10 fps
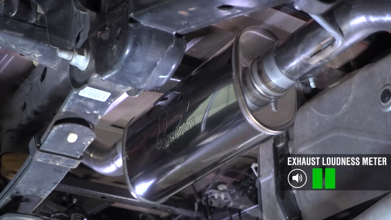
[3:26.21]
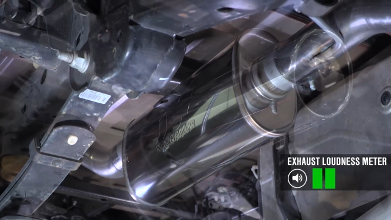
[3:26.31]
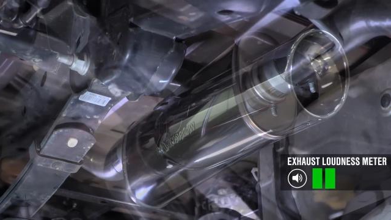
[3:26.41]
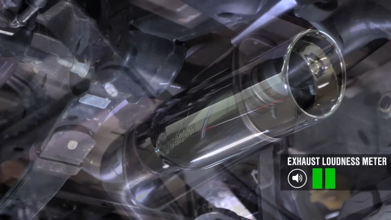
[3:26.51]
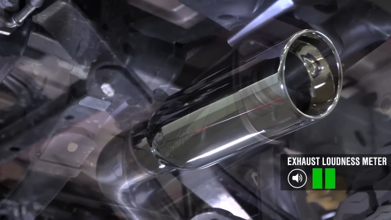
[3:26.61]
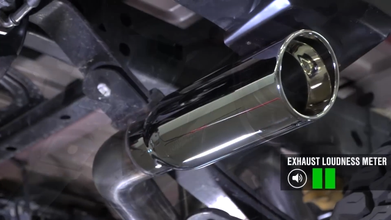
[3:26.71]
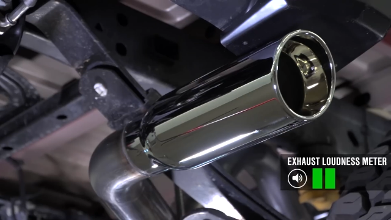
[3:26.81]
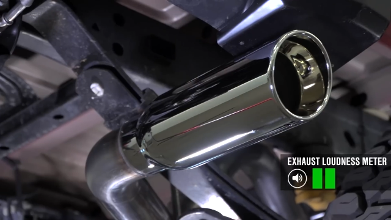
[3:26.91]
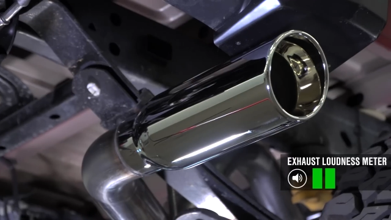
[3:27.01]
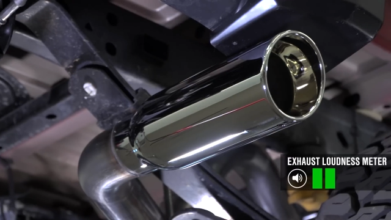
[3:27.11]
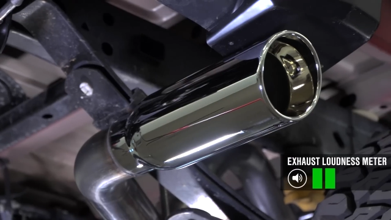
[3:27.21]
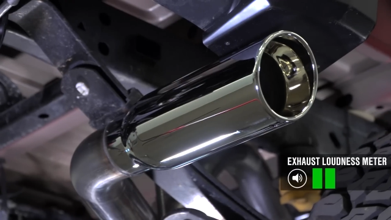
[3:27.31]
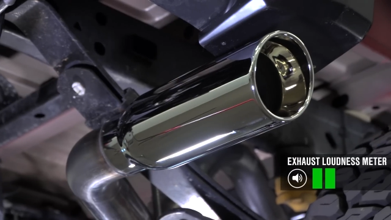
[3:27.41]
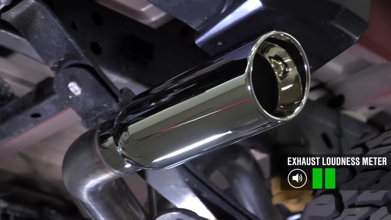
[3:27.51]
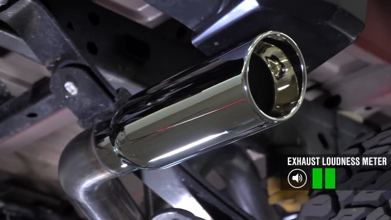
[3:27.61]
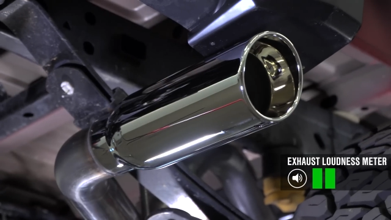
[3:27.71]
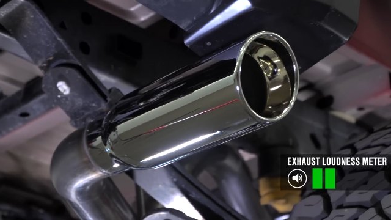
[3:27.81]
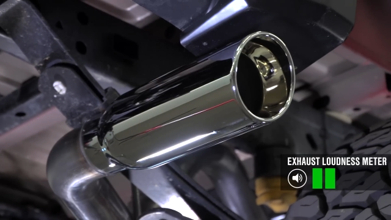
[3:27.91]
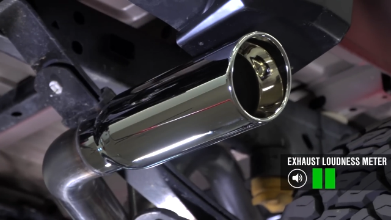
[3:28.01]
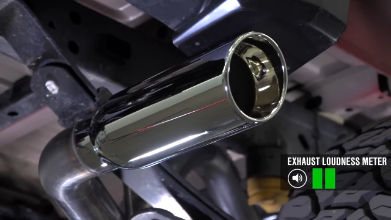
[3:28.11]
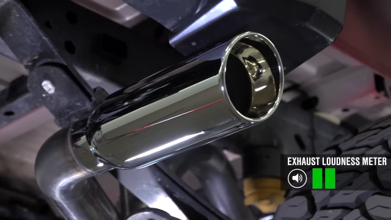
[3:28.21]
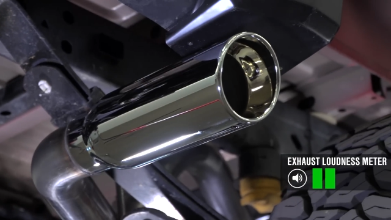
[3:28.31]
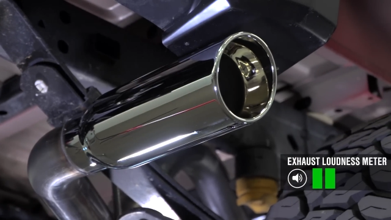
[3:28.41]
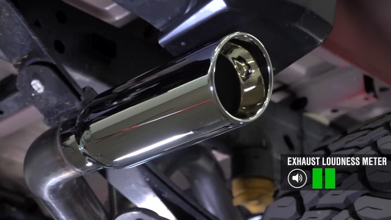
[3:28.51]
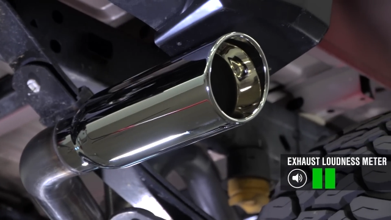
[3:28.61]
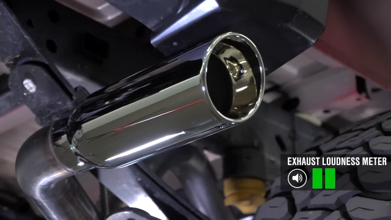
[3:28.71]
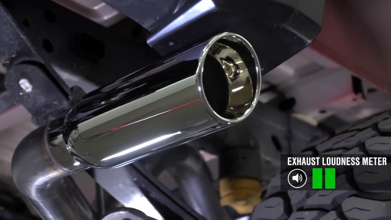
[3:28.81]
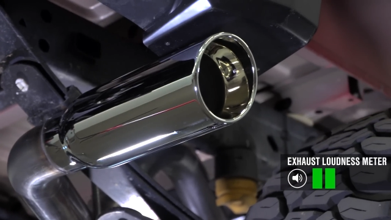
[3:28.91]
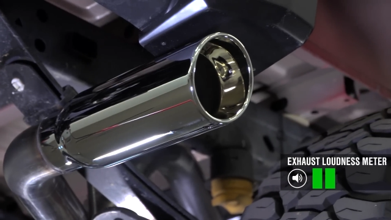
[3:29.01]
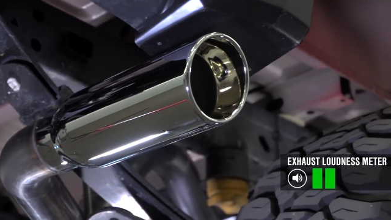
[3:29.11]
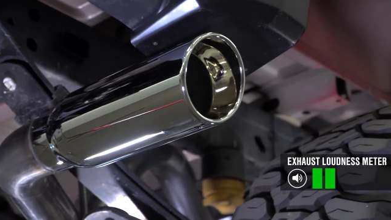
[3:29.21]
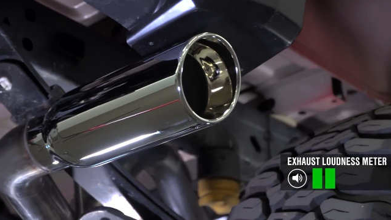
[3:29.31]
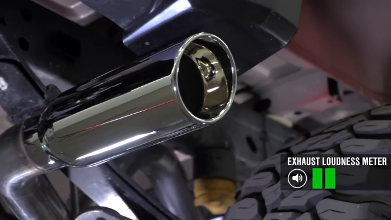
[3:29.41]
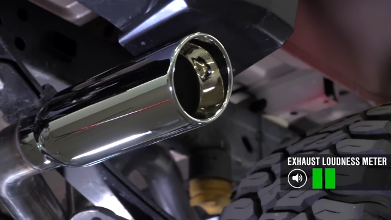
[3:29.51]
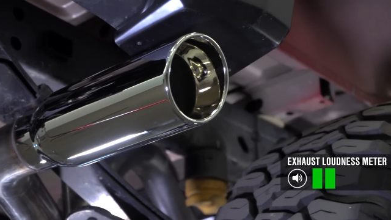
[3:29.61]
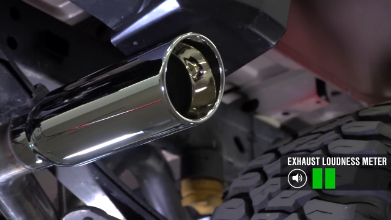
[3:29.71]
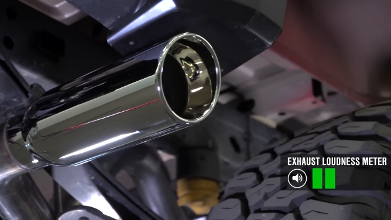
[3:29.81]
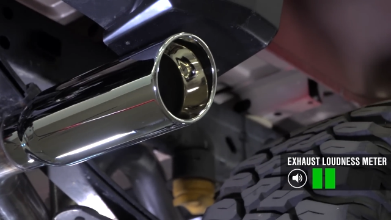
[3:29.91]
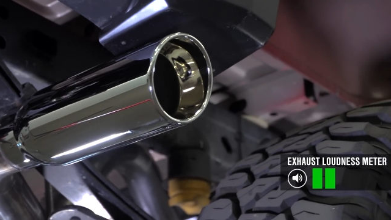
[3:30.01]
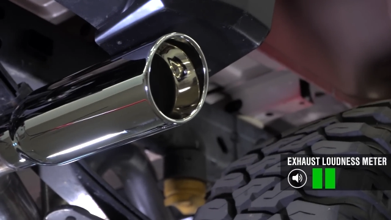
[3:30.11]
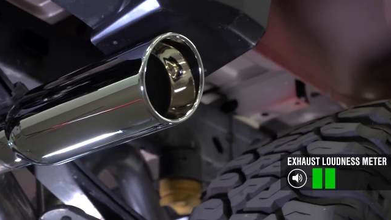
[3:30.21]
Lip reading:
[unreadable: no face in view]